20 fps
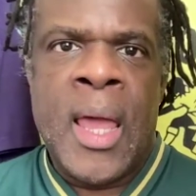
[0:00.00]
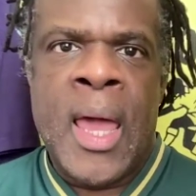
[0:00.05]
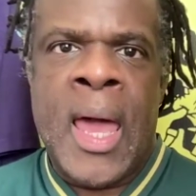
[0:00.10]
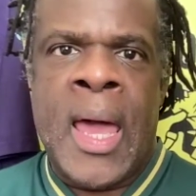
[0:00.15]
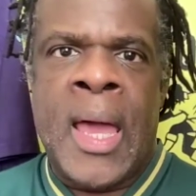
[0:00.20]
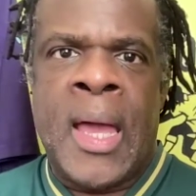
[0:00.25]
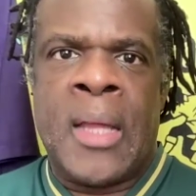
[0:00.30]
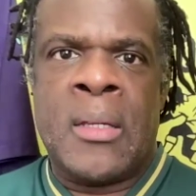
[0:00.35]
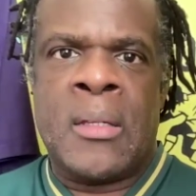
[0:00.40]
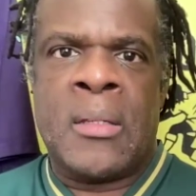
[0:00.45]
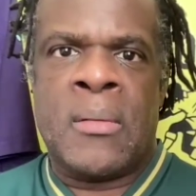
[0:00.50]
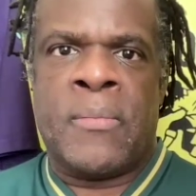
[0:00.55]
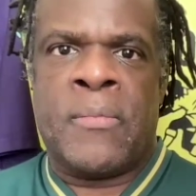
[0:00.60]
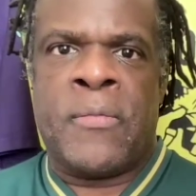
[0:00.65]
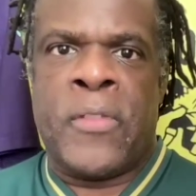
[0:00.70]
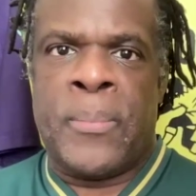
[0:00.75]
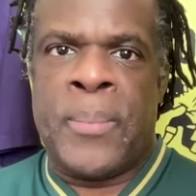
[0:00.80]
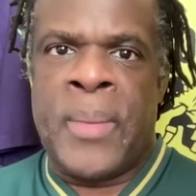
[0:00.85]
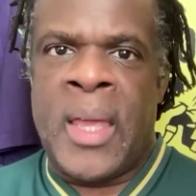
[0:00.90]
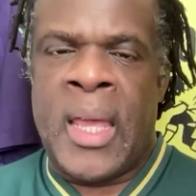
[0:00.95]
And
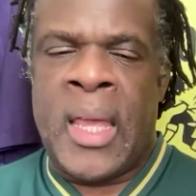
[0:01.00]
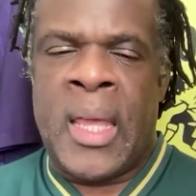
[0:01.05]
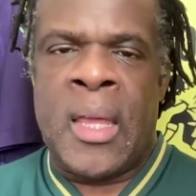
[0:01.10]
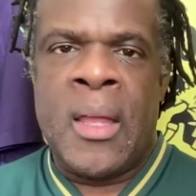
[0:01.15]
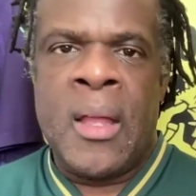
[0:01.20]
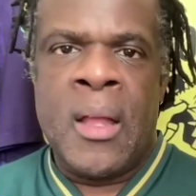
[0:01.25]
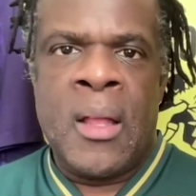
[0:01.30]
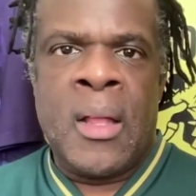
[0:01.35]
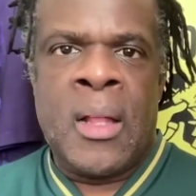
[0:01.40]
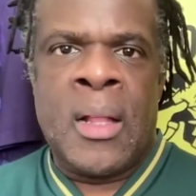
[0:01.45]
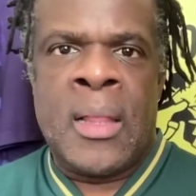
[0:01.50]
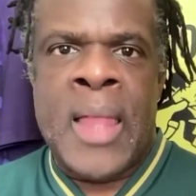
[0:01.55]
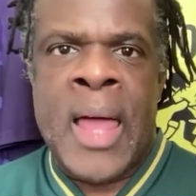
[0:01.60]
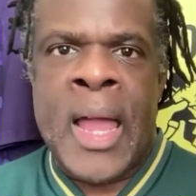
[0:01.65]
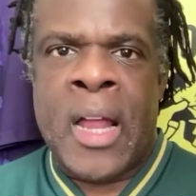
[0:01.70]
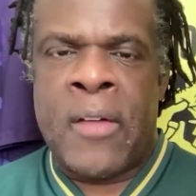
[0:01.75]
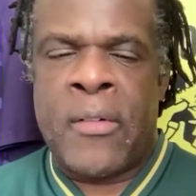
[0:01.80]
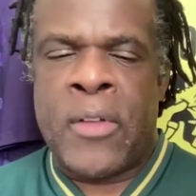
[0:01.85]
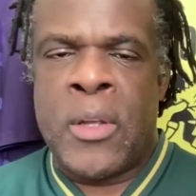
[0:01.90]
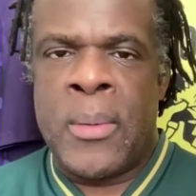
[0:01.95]
for me, a
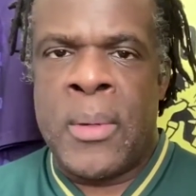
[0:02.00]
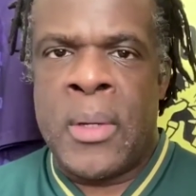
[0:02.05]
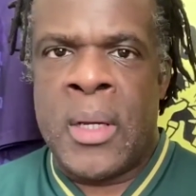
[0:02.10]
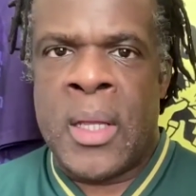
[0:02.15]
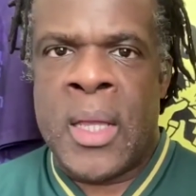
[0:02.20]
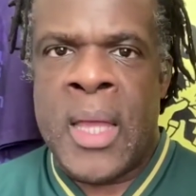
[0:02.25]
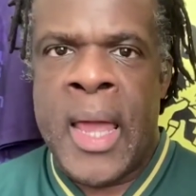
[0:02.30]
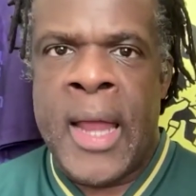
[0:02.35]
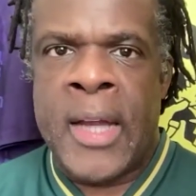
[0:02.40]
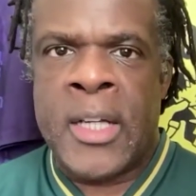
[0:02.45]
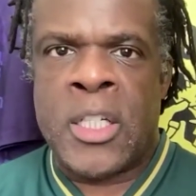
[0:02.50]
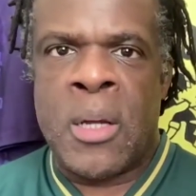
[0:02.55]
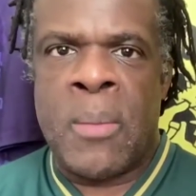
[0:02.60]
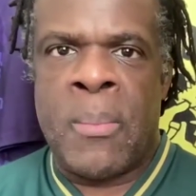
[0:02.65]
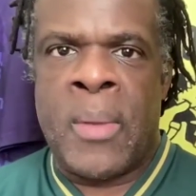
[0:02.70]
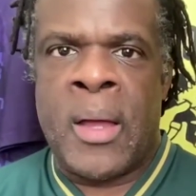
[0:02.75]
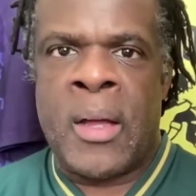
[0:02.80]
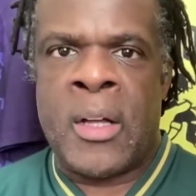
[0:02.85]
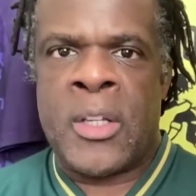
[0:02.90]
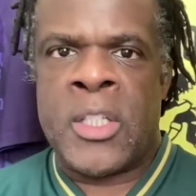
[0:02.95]
lack of communication
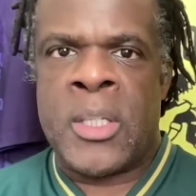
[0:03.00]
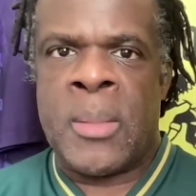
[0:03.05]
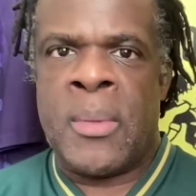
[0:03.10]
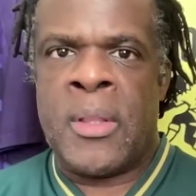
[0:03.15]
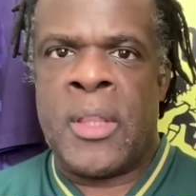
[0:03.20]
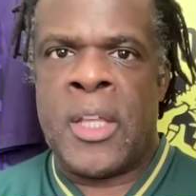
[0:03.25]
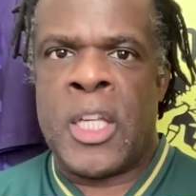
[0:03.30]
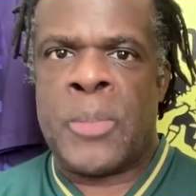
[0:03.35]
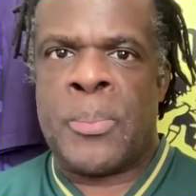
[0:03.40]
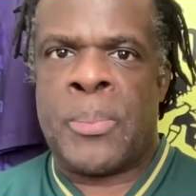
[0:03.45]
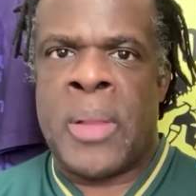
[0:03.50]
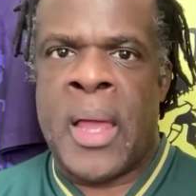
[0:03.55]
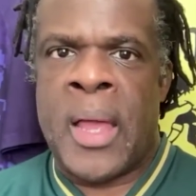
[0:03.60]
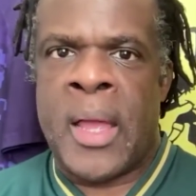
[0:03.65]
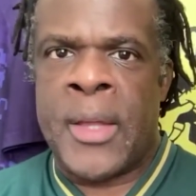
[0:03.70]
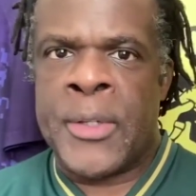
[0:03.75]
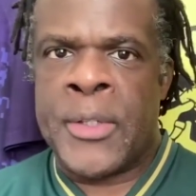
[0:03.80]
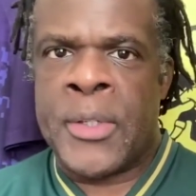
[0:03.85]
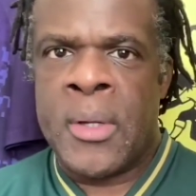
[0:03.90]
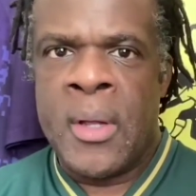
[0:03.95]
among some of these
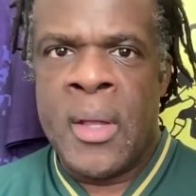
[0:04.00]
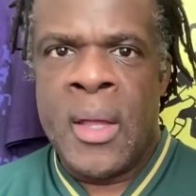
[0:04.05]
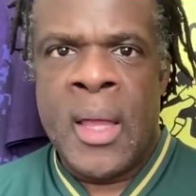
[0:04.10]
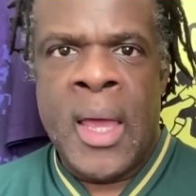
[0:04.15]
players.